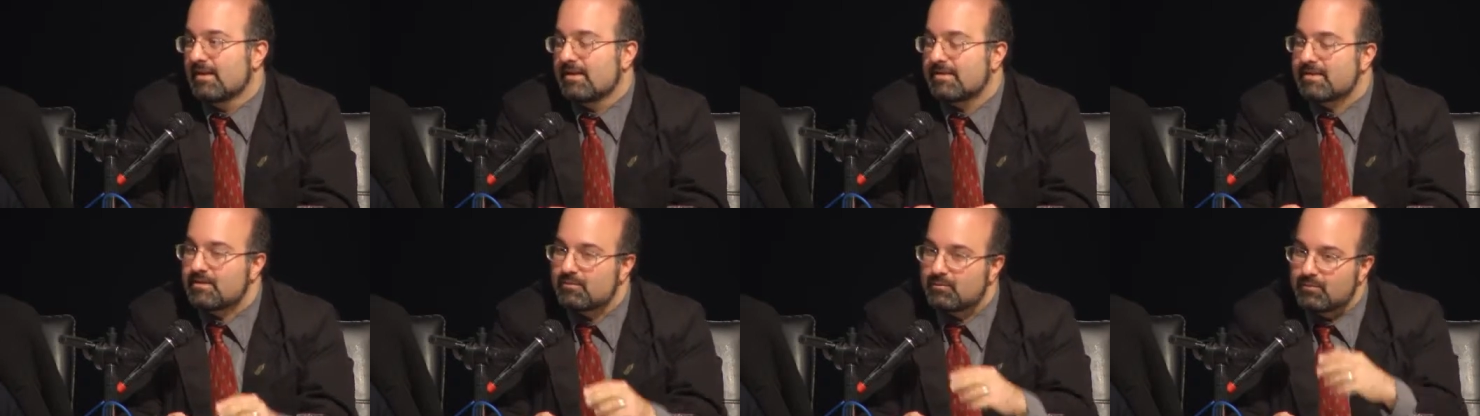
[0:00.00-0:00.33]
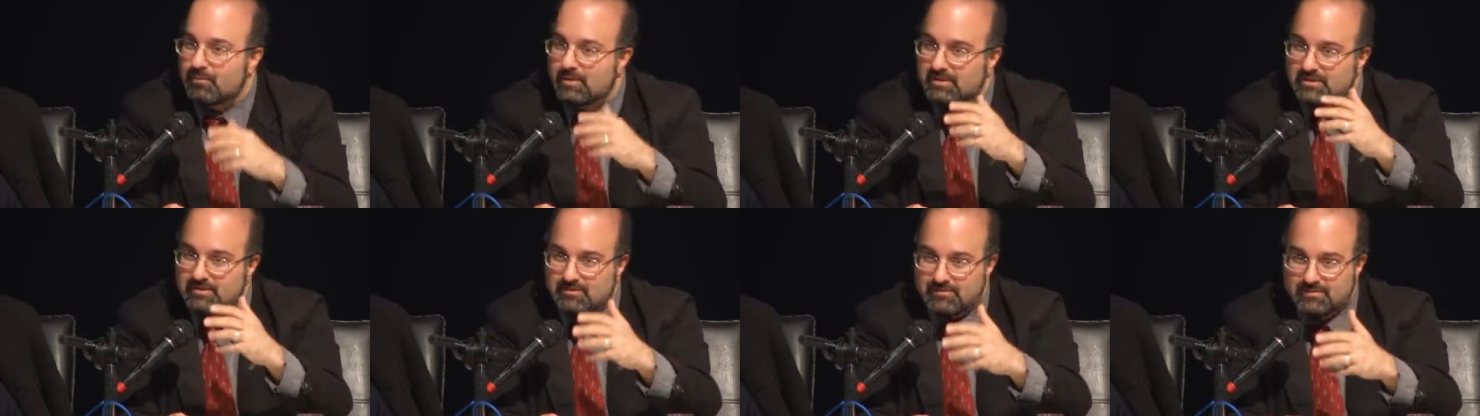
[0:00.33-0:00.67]
that
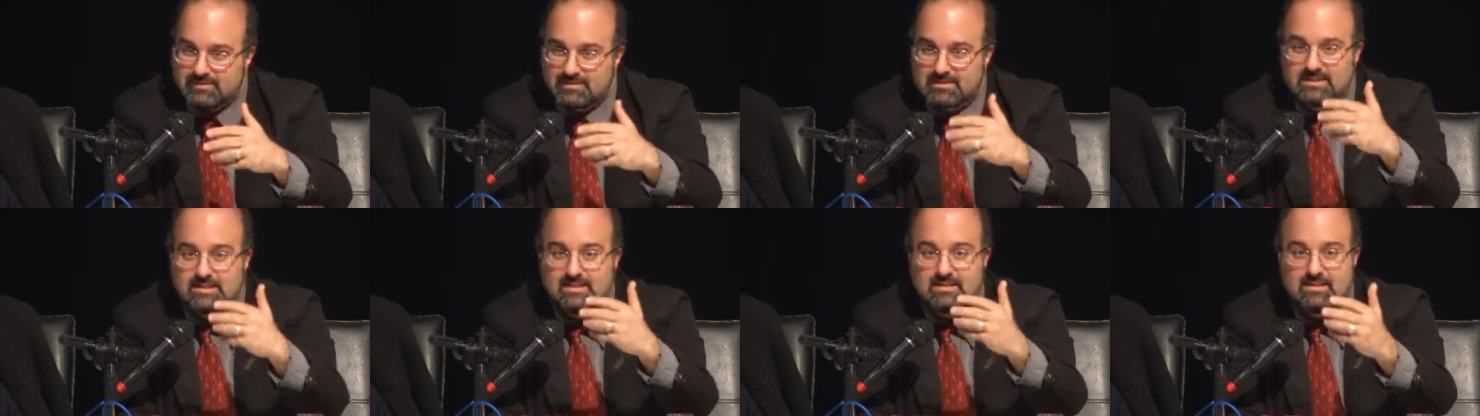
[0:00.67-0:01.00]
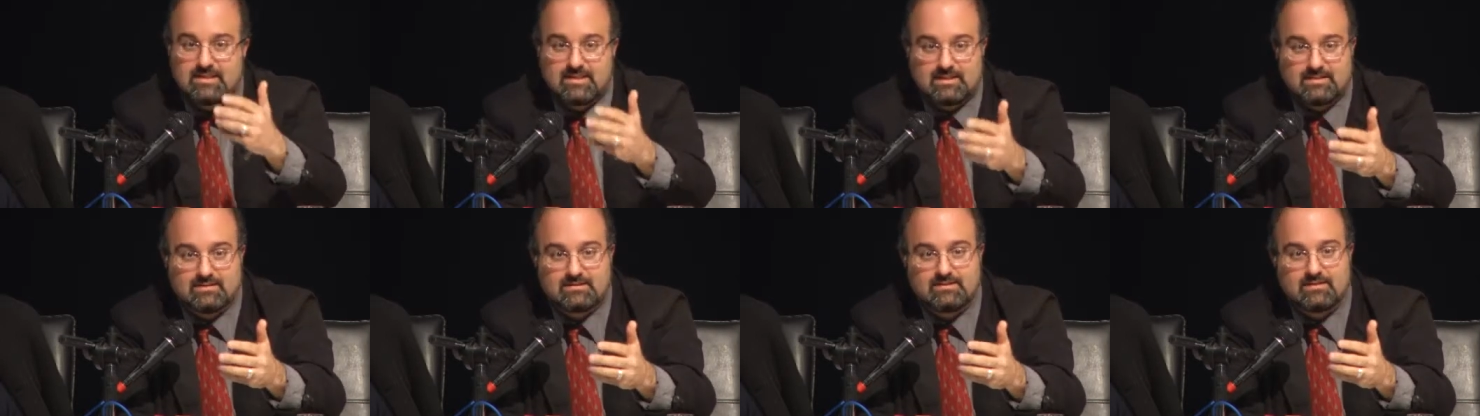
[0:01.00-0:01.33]
when you see
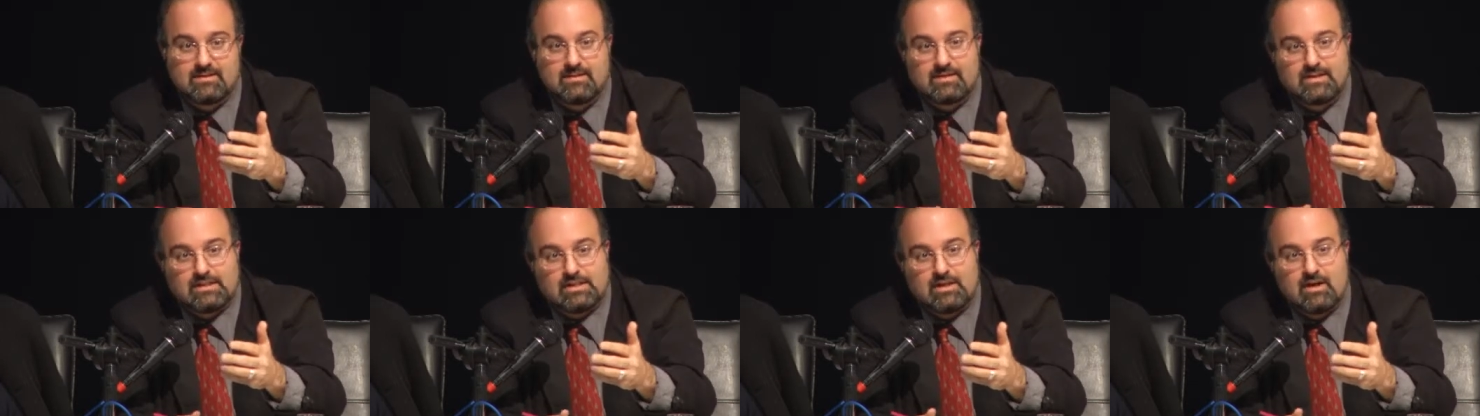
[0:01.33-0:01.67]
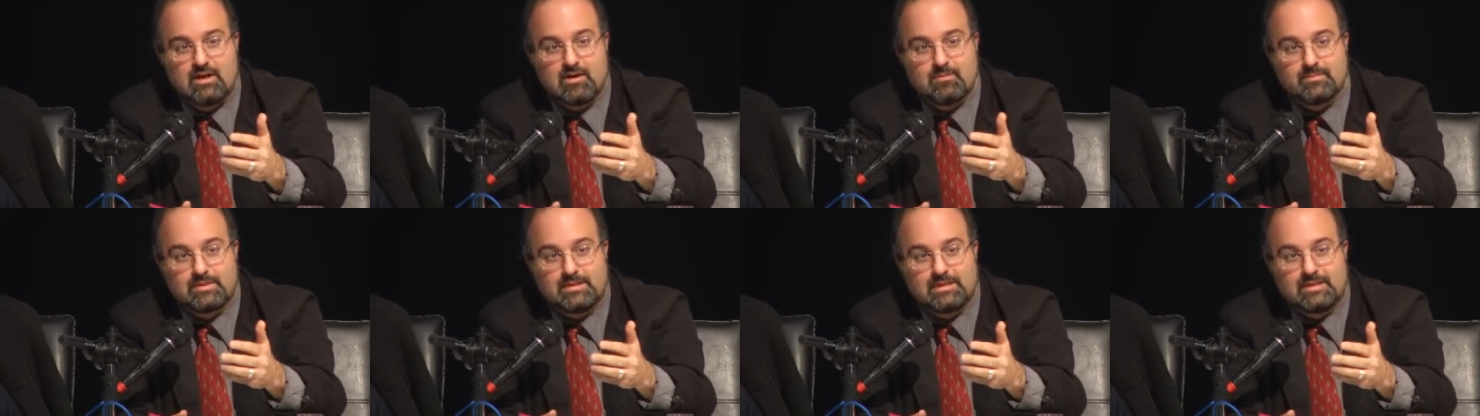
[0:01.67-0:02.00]
the insan
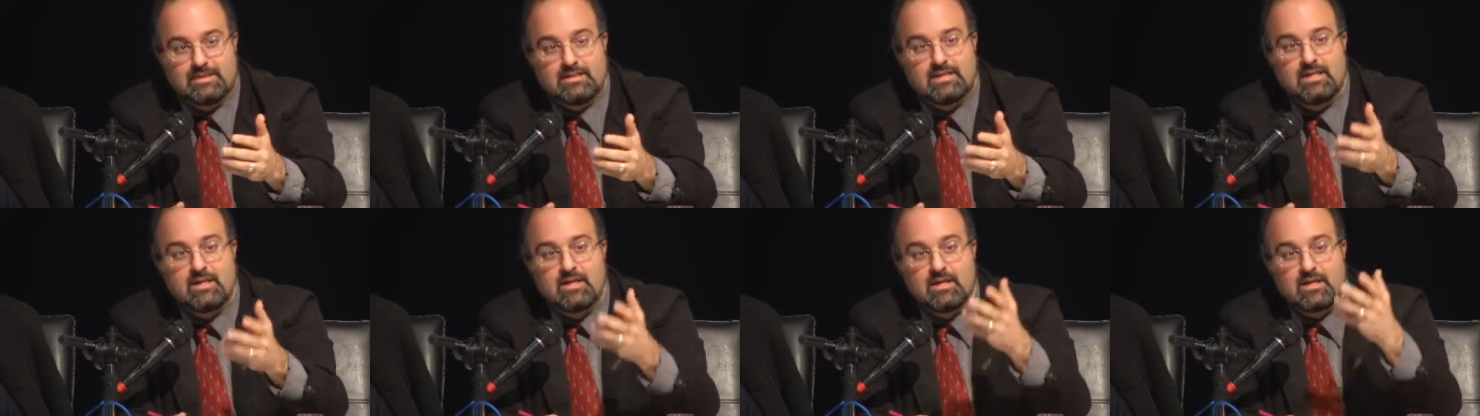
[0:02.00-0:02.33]
kamil,